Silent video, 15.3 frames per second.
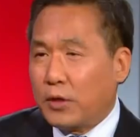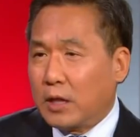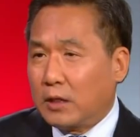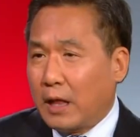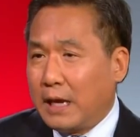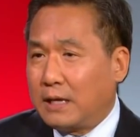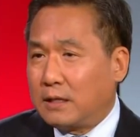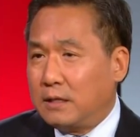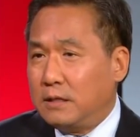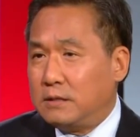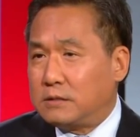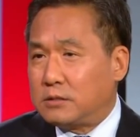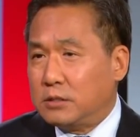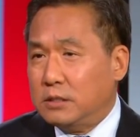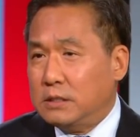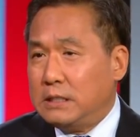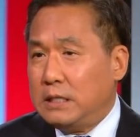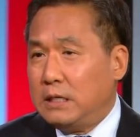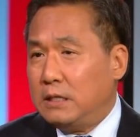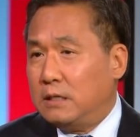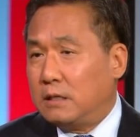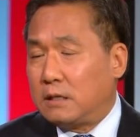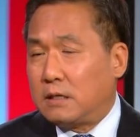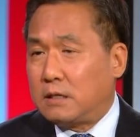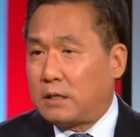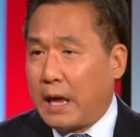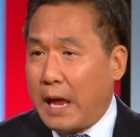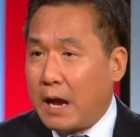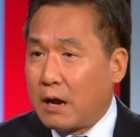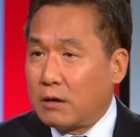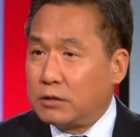they likely to need
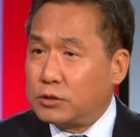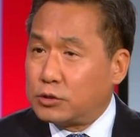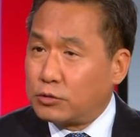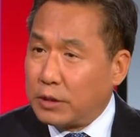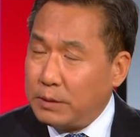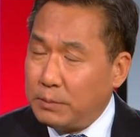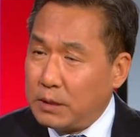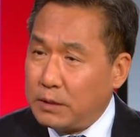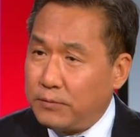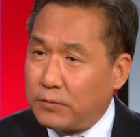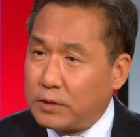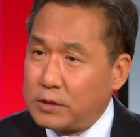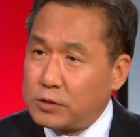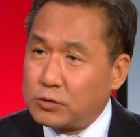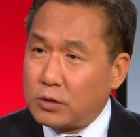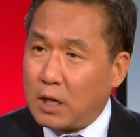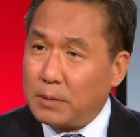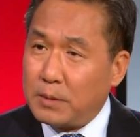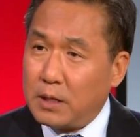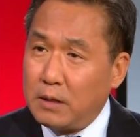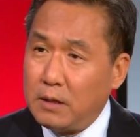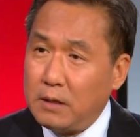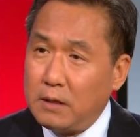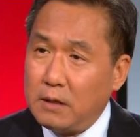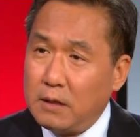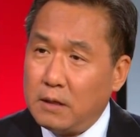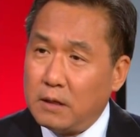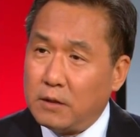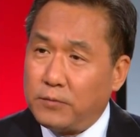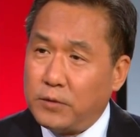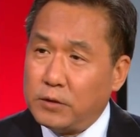care and treatment for this trauma
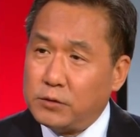in the